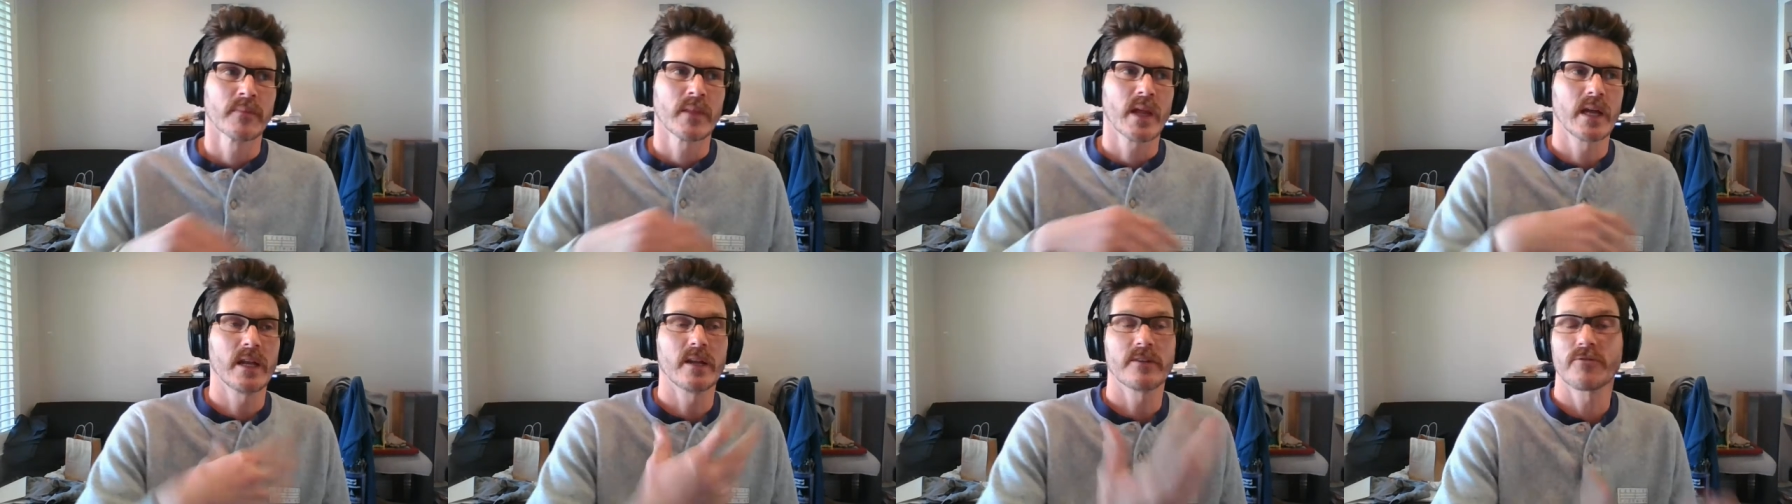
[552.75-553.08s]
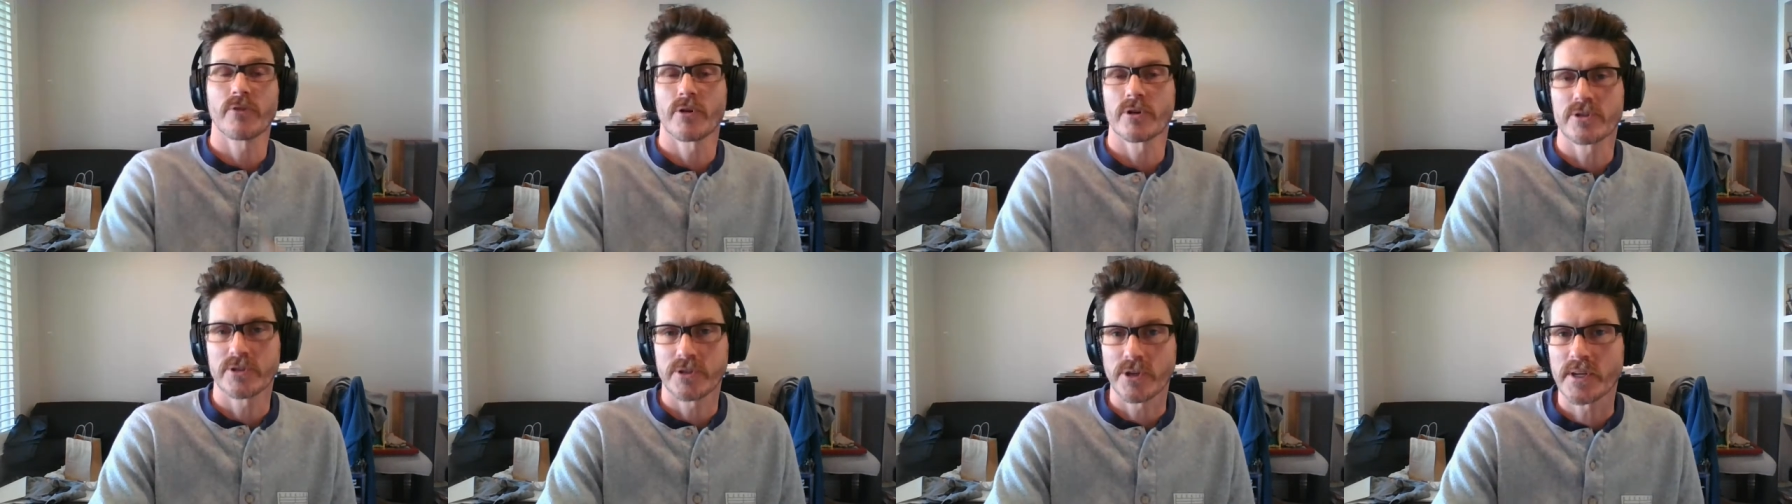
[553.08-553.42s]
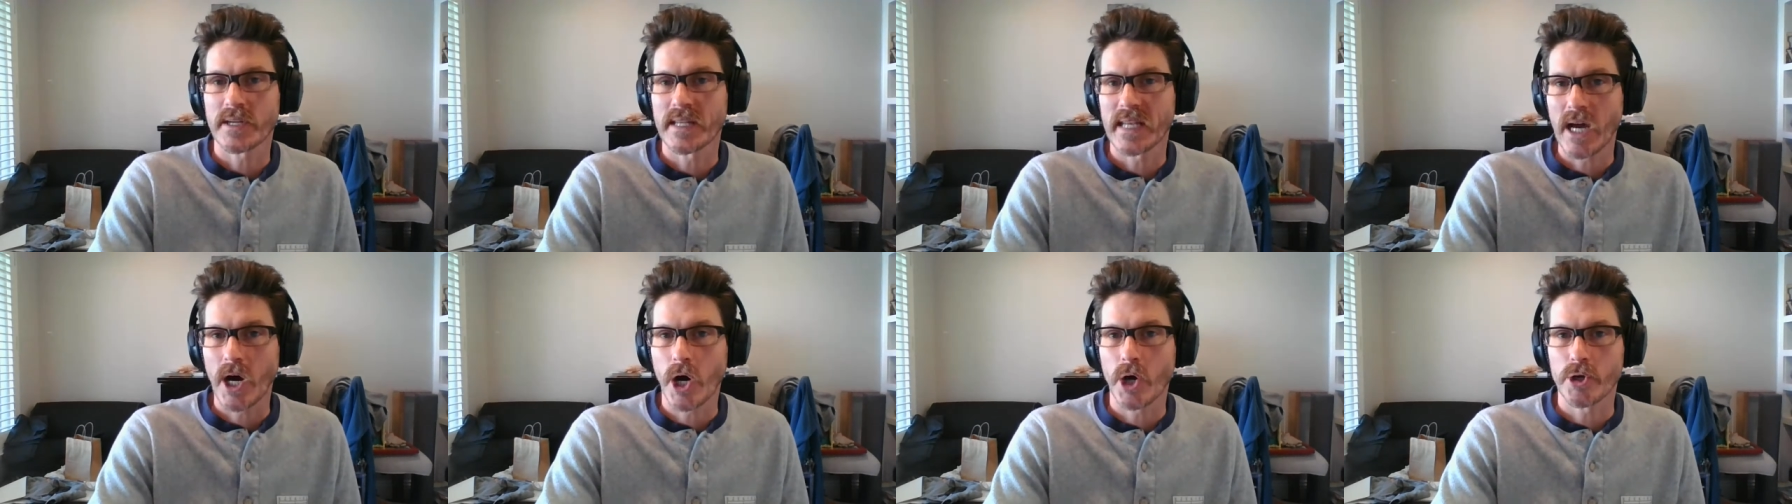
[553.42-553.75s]
And of course,
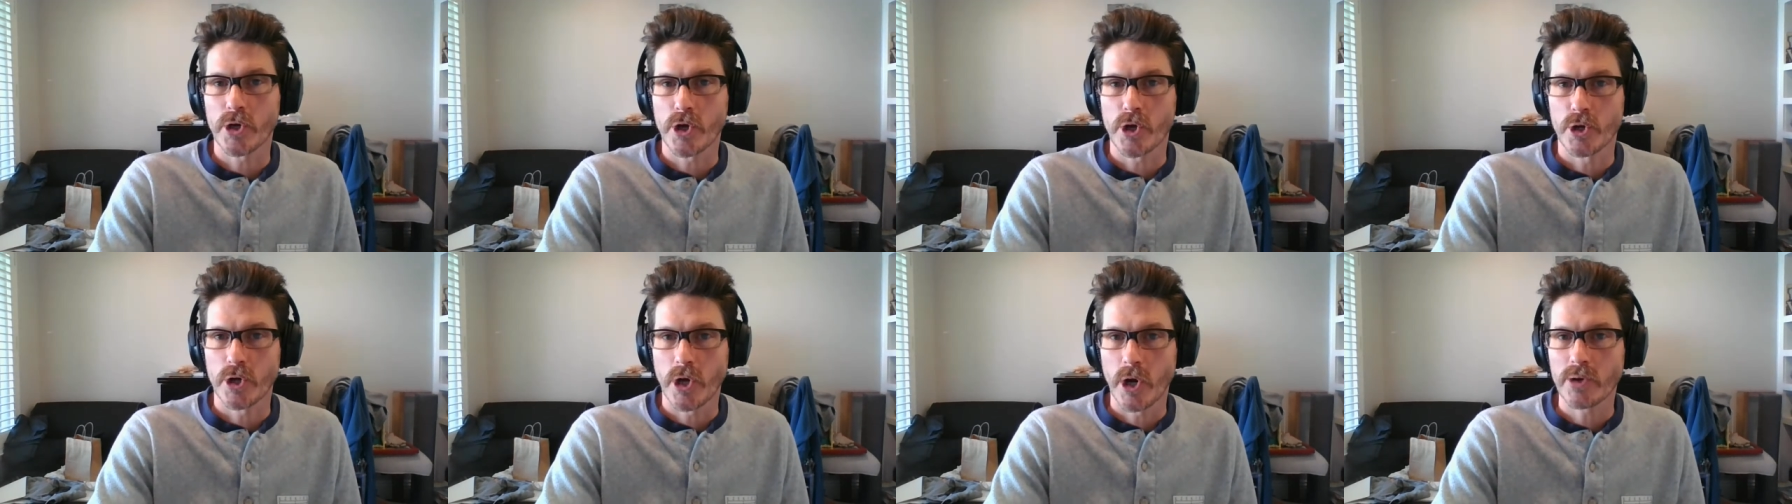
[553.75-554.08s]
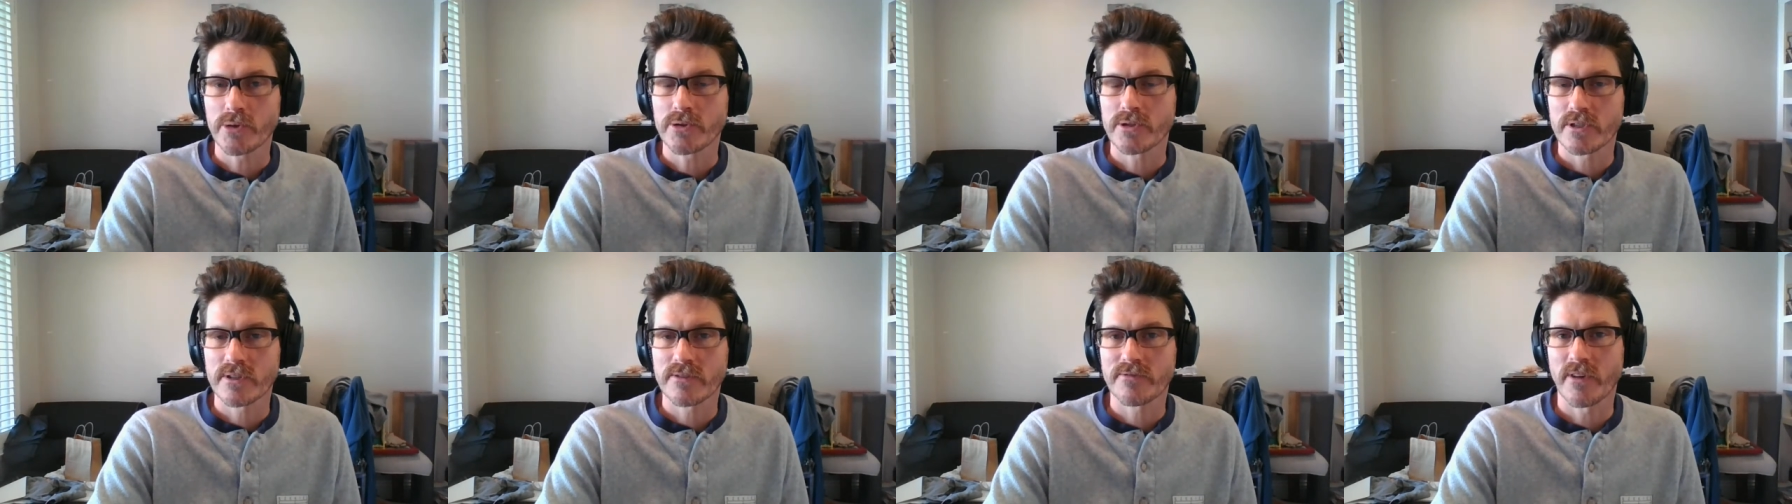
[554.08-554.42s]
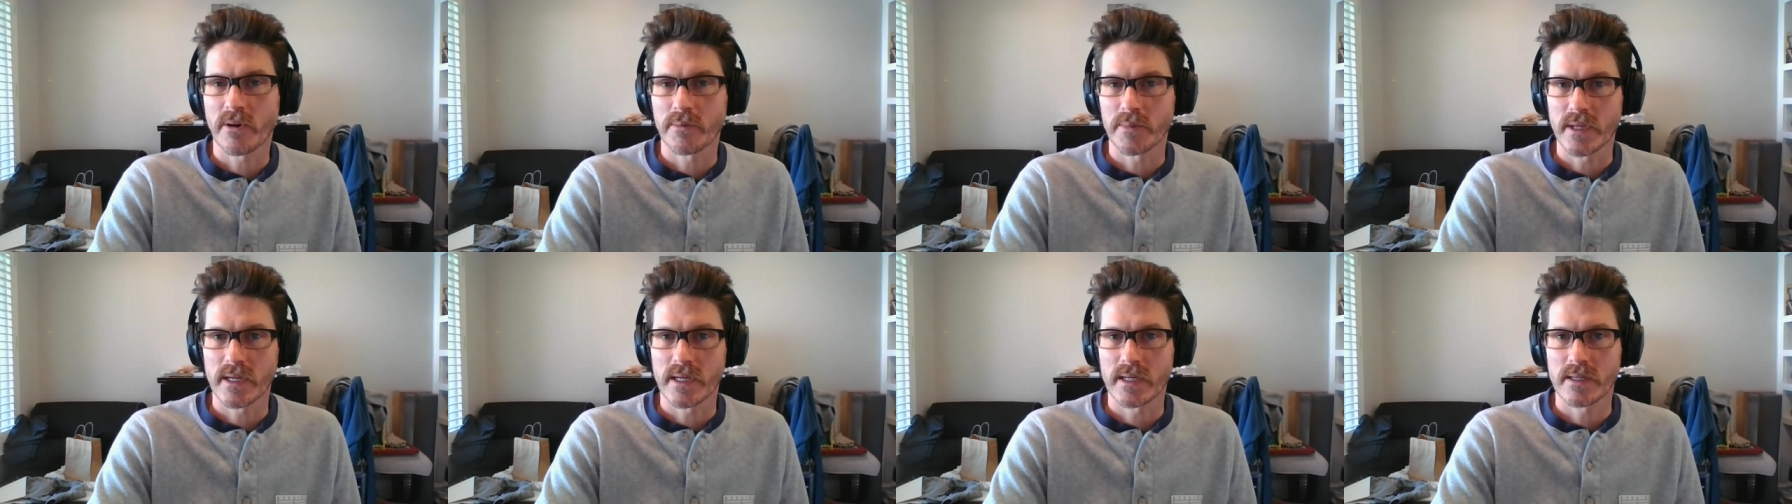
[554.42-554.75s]
looking at all your notes
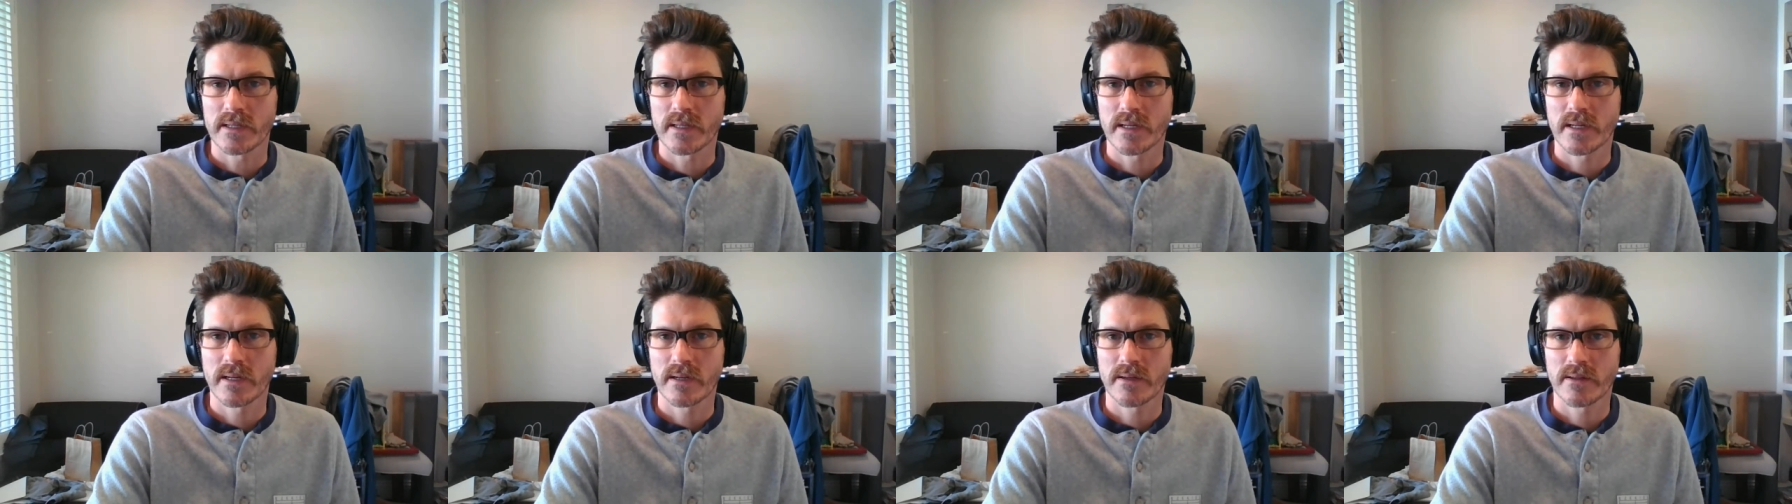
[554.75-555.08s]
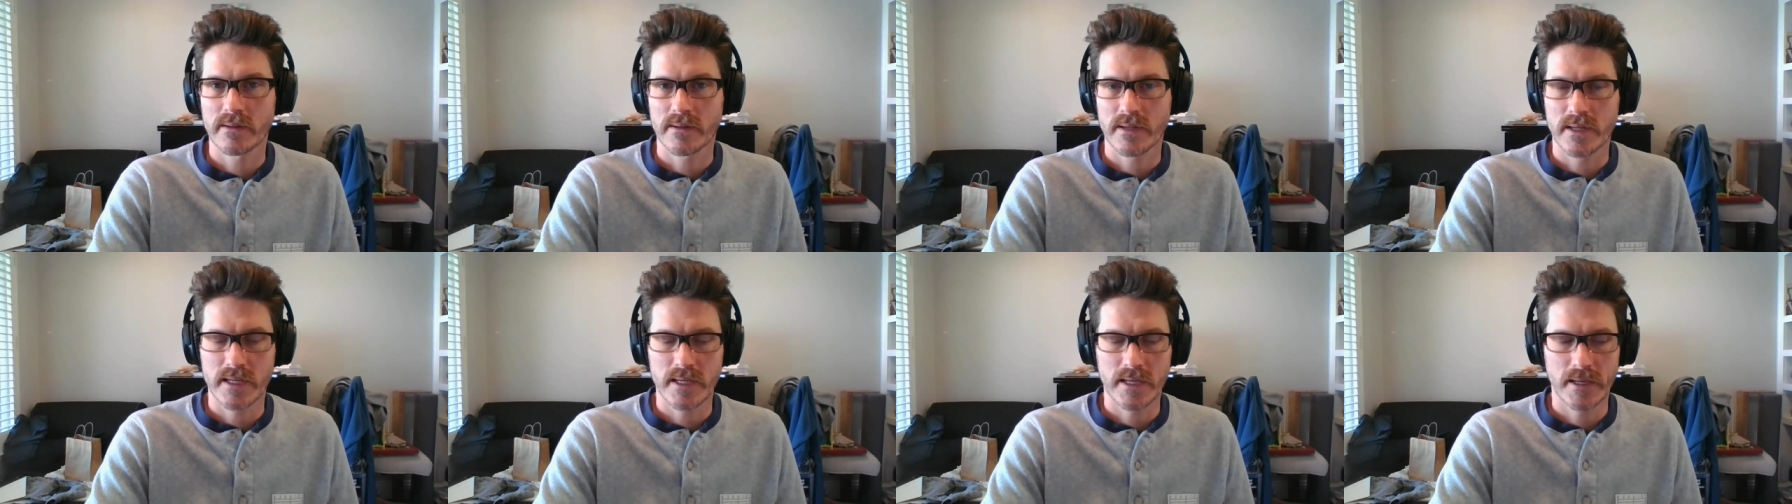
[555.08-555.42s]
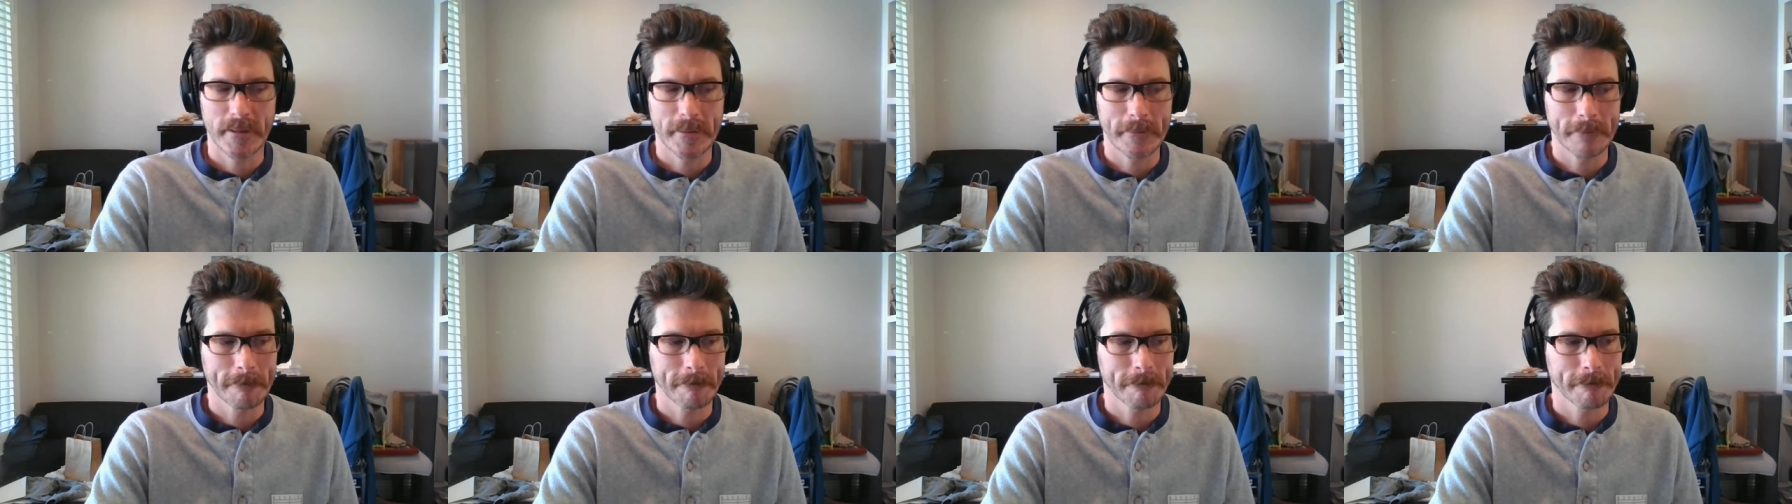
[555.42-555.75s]
from the the
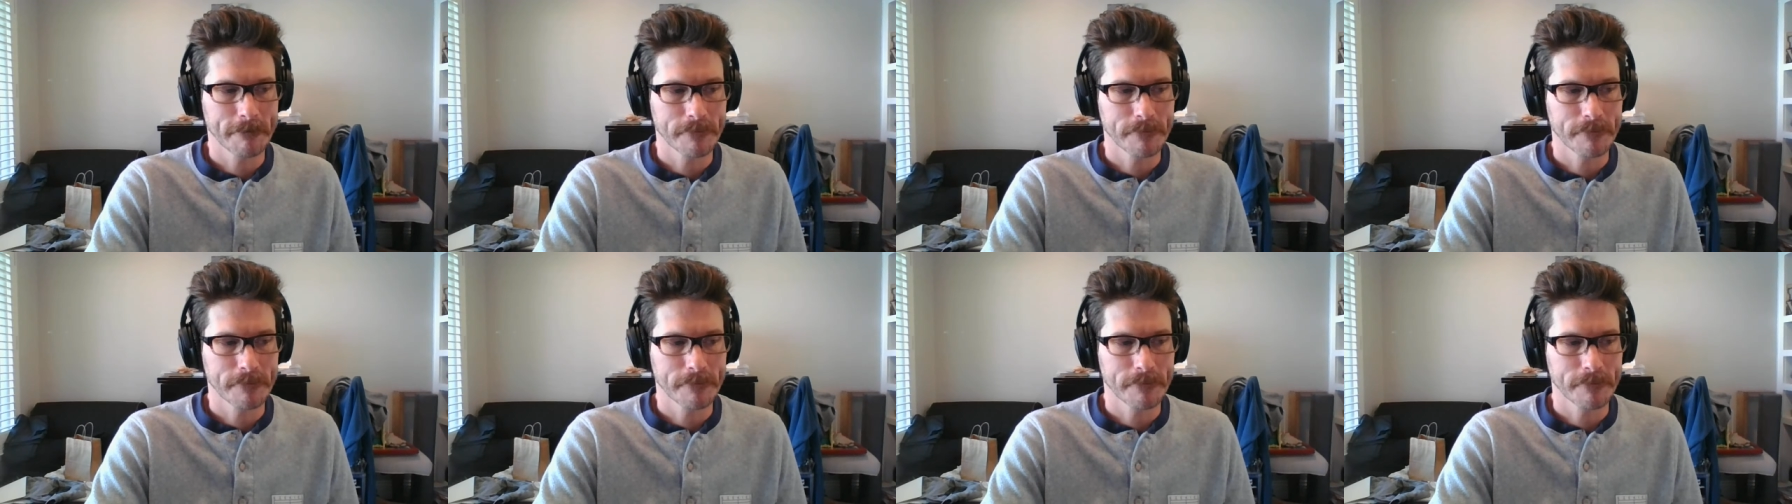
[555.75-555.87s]
um,